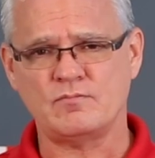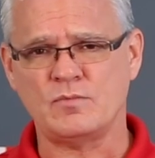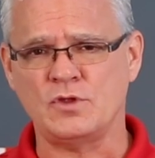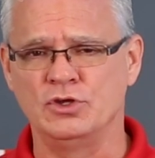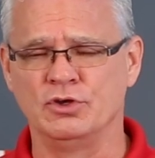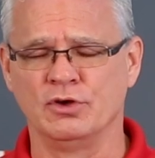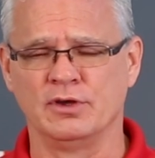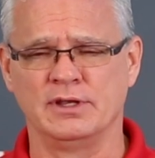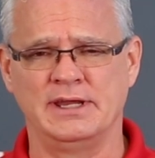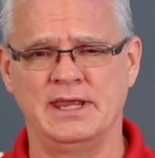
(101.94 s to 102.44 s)

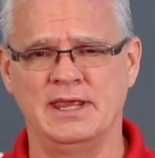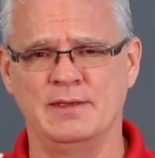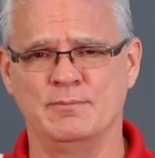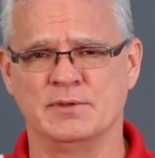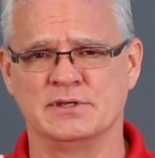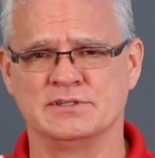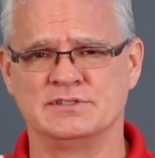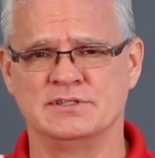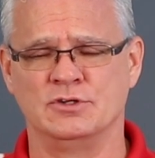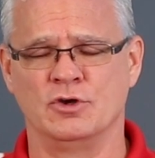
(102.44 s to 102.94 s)
you're going to keep
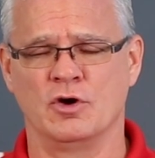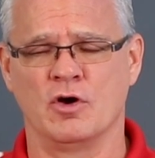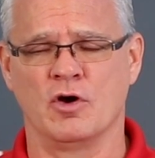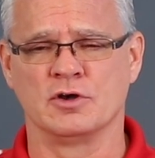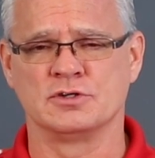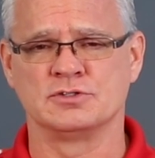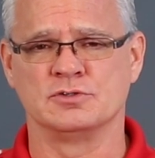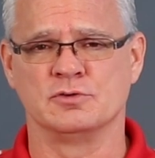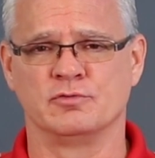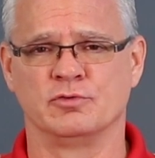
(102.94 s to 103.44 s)
this in your
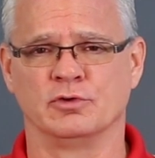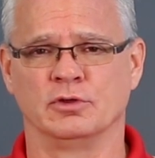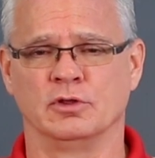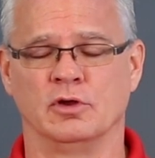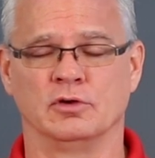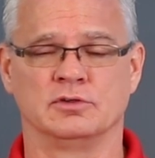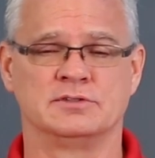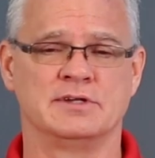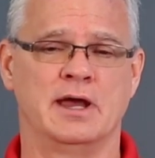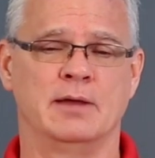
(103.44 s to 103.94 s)
arsenal for a
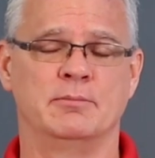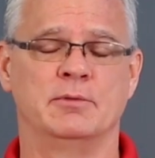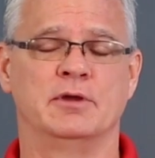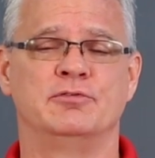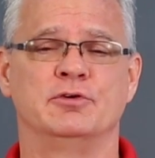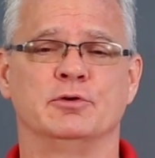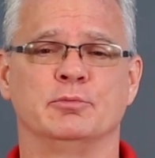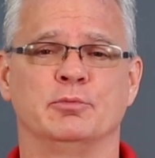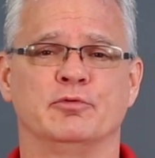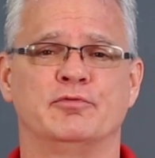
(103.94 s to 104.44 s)
long time.
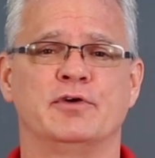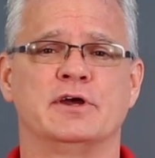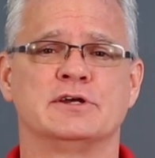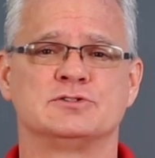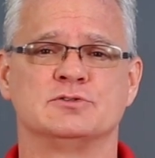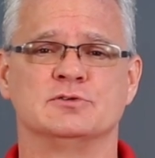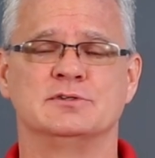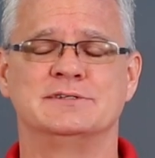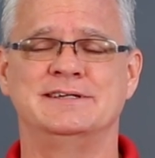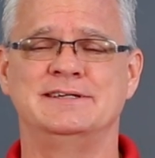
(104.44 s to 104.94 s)
If you're a
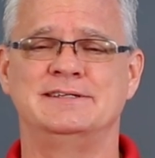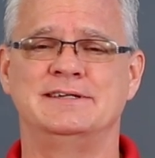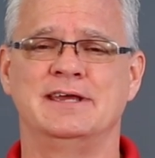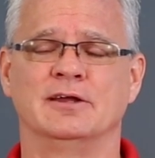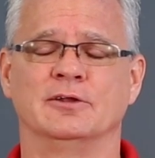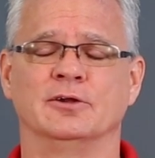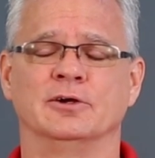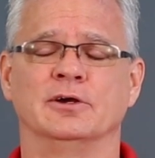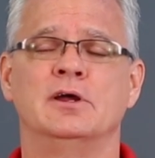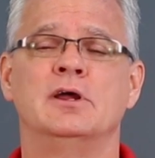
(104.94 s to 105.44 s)
professional
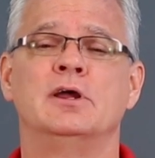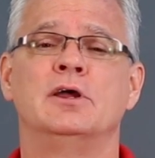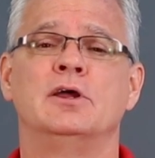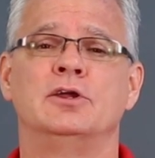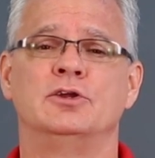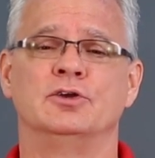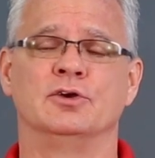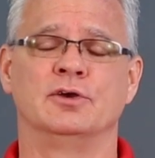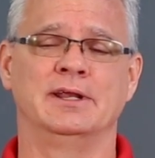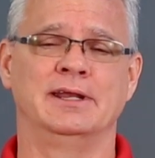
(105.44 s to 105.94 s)
detailer,
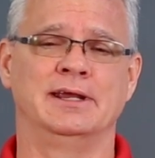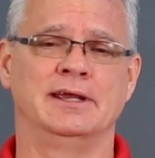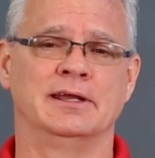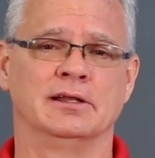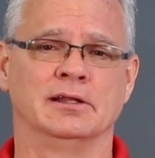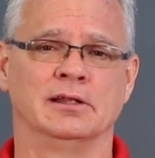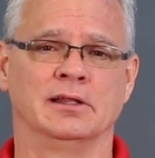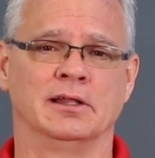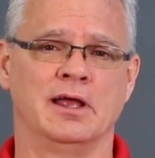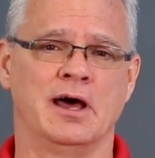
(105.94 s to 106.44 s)
you're going to
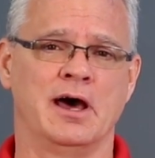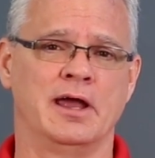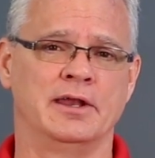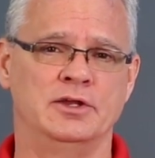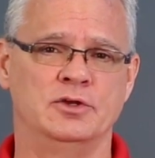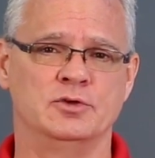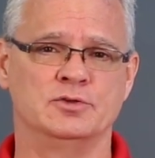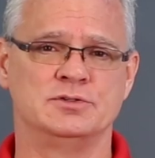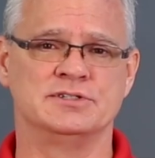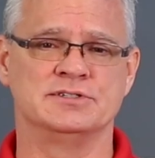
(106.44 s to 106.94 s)
get a lot
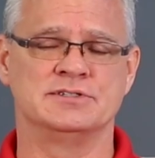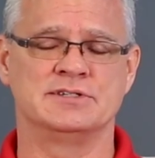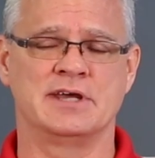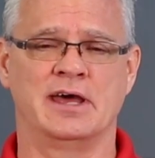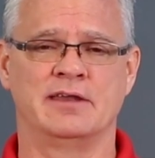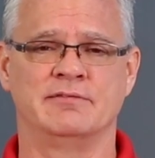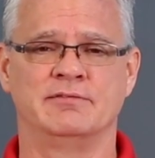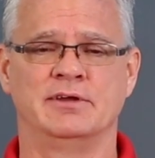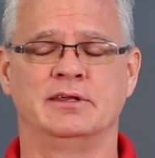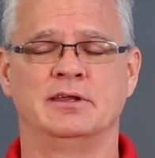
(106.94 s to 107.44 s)
of uses
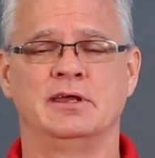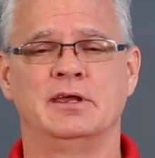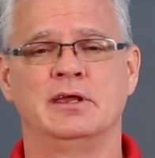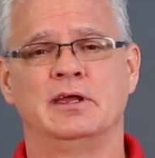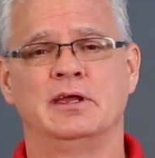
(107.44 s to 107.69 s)
out of it.